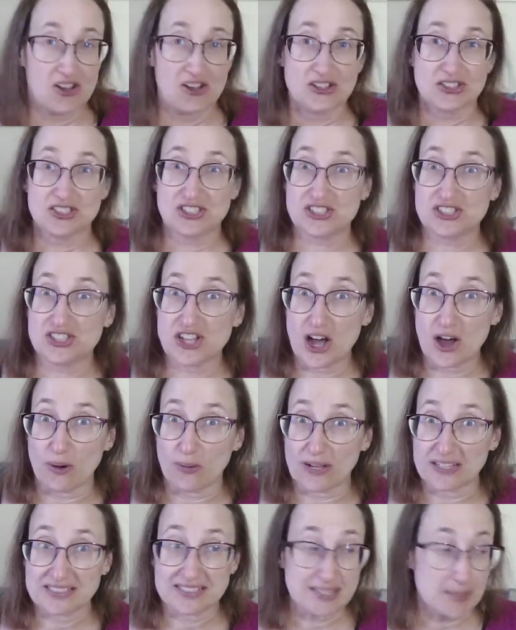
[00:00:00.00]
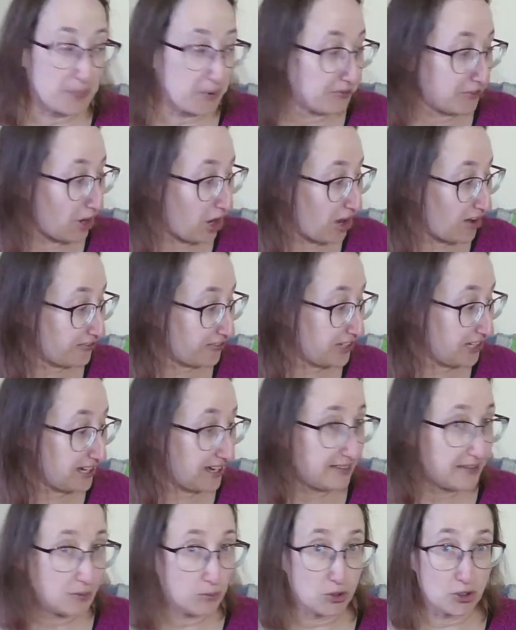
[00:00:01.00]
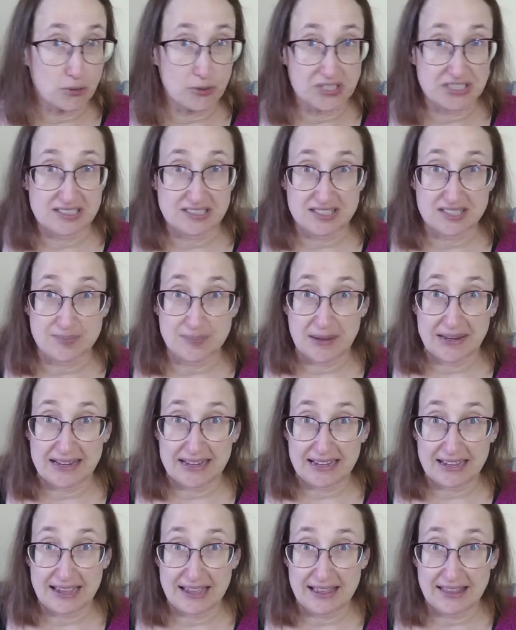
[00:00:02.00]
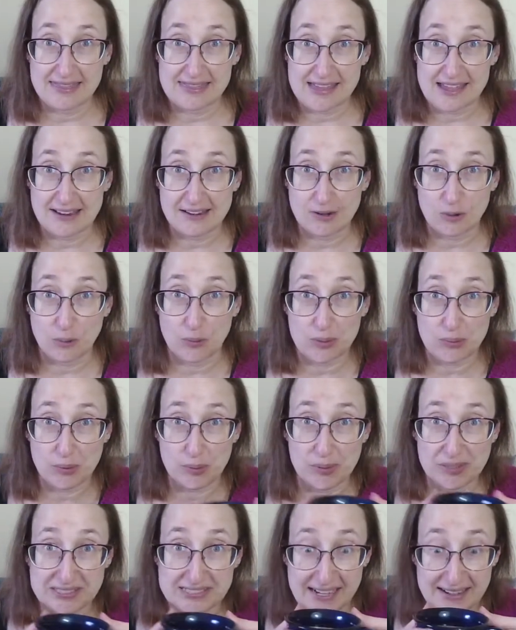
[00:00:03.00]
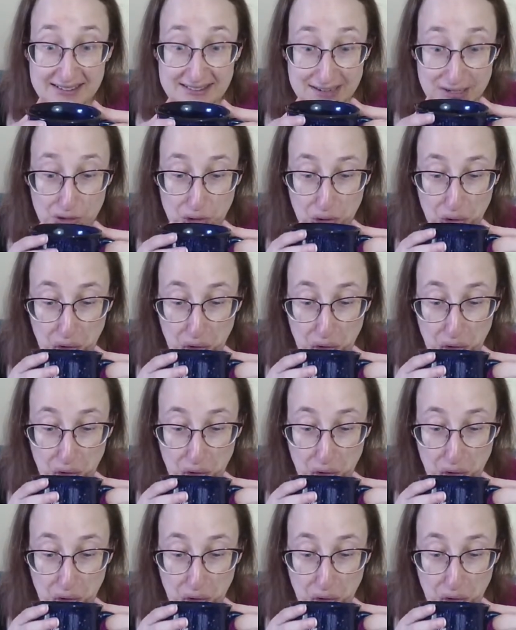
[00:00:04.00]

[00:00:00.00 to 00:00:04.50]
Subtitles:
So, sip of coffee, and then we'll go into spinning, and then we will be done.